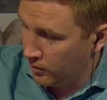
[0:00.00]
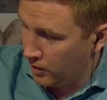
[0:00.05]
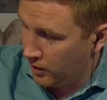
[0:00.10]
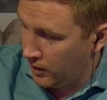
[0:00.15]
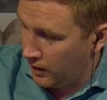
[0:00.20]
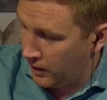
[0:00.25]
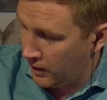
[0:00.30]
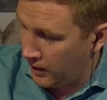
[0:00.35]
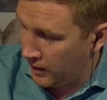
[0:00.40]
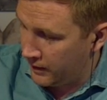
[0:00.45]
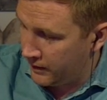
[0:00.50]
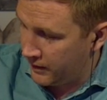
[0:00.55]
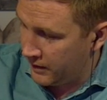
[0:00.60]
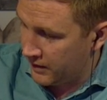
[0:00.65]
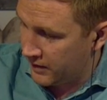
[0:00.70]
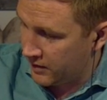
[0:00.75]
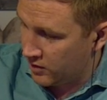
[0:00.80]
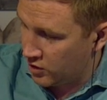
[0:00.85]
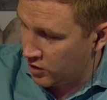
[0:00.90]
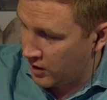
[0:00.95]
uh,
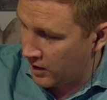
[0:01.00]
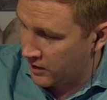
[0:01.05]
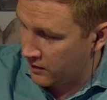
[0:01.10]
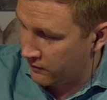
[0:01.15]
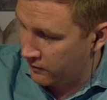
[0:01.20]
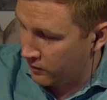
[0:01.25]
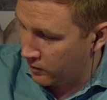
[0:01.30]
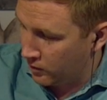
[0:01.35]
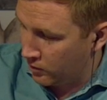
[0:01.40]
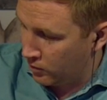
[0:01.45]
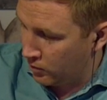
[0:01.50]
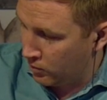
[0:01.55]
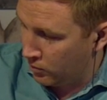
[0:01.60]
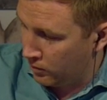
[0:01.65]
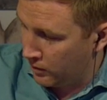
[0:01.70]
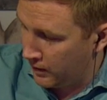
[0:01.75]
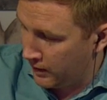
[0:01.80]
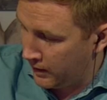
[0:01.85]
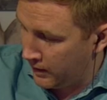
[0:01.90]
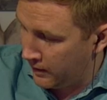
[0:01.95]
decent chance for a
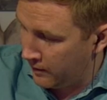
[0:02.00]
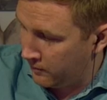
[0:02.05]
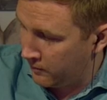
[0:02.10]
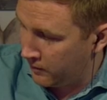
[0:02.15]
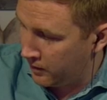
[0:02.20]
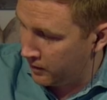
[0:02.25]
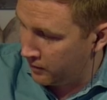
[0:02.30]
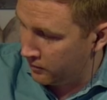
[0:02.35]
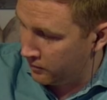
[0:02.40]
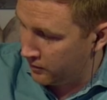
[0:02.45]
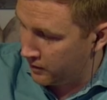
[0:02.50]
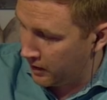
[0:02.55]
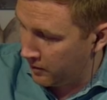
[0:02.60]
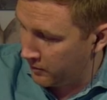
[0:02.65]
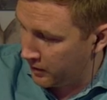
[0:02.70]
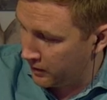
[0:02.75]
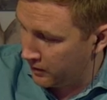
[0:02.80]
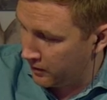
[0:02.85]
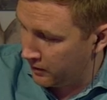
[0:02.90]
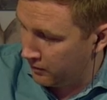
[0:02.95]
goal. Um, I know Dan
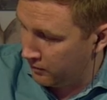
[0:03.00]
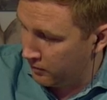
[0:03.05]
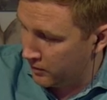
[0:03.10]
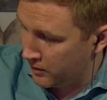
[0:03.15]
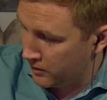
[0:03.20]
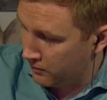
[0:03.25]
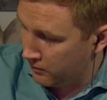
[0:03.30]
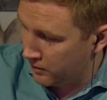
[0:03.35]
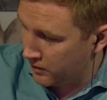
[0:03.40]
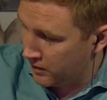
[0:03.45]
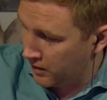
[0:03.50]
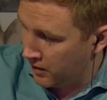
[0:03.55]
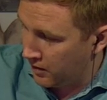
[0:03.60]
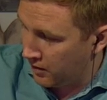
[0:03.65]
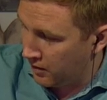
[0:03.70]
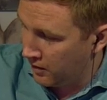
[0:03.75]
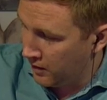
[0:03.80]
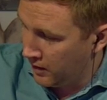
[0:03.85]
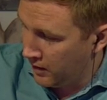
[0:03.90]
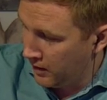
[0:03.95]
McDonnell was was
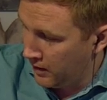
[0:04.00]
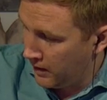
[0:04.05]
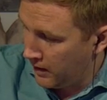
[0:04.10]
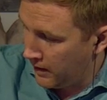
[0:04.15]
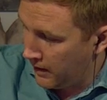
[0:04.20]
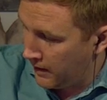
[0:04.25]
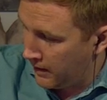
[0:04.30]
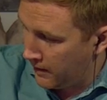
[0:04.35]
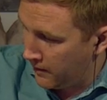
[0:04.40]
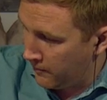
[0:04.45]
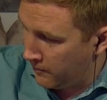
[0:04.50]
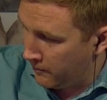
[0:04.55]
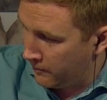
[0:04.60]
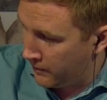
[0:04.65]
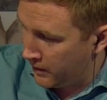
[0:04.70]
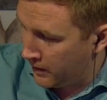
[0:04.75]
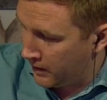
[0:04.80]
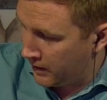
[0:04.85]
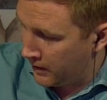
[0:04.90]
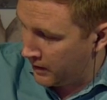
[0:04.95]
there,
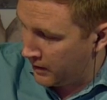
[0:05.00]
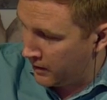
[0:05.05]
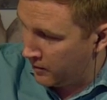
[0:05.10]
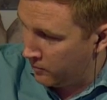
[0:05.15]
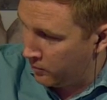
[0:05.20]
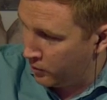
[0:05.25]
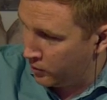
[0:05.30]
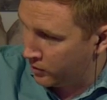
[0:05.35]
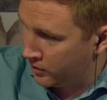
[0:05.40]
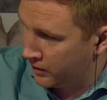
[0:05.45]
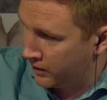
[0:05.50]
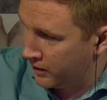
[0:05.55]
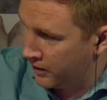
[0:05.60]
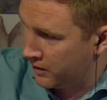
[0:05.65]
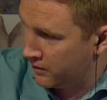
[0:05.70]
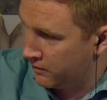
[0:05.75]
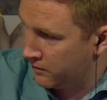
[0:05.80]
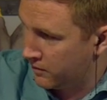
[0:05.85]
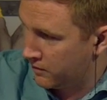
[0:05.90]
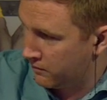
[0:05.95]
um, uh,
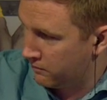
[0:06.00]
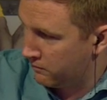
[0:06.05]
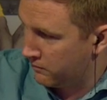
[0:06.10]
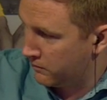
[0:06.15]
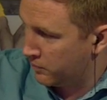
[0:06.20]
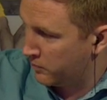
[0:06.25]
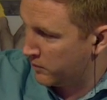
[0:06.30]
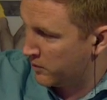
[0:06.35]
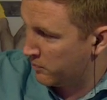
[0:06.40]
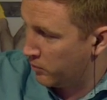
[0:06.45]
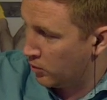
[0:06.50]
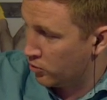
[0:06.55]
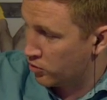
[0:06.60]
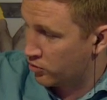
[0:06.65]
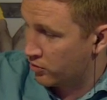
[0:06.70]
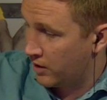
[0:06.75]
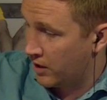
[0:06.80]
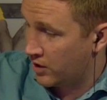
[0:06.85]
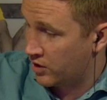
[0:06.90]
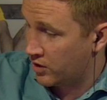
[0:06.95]
but Spurs
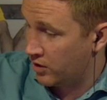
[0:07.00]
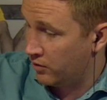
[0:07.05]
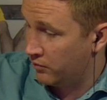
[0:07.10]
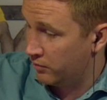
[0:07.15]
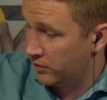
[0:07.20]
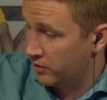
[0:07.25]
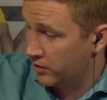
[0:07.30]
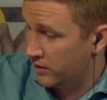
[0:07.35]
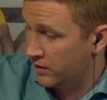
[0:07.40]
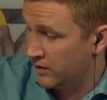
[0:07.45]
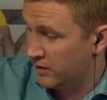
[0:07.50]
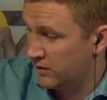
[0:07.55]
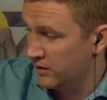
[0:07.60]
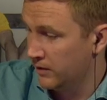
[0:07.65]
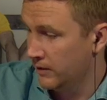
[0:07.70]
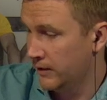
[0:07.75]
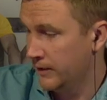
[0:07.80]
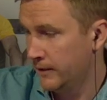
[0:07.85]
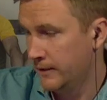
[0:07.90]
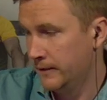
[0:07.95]
crashed out, which is
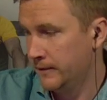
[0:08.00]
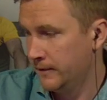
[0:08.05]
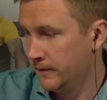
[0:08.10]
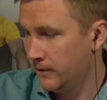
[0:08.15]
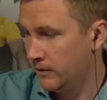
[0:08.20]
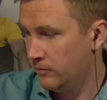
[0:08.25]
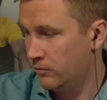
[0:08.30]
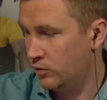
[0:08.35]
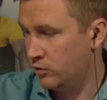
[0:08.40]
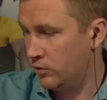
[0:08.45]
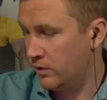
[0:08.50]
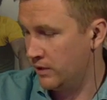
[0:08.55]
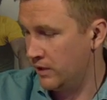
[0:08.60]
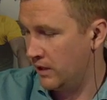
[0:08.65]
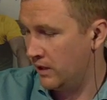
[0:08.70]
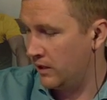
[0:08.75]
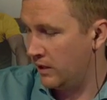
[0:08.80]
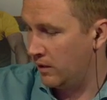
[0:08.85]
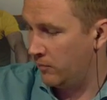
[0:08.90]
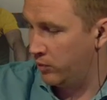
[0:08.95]
which was
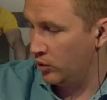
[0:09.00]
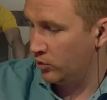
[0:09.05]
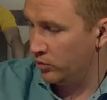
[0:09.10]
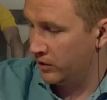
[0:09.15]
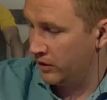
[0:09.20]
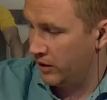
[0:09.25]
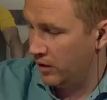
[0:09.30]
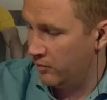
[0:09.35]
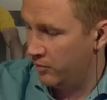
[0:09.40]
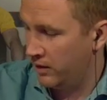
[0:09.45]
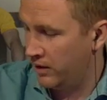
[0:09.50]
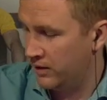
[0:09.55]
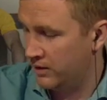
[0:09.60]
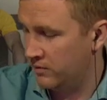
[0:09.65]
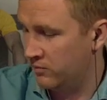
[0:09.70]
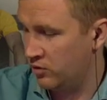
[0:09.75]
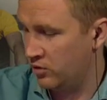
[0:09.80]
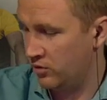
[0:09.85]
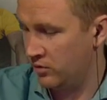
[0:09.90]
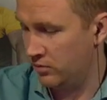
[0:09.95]
a, a blow to their plans,
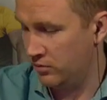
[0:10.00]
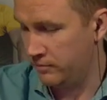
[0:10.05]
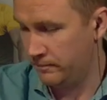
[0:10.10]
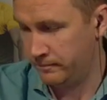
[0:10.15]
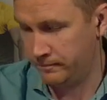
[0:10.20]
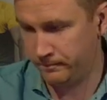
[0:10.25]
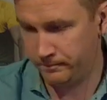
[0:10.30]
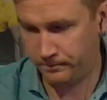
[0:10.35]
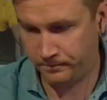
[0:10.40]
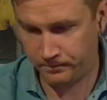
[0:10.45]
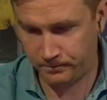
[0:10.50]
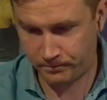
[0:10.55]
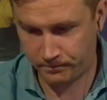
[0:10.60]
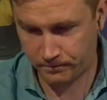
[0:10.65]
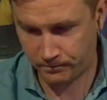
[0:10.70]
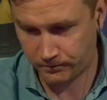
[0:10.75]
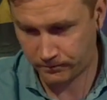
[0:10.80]
I'm sure. Right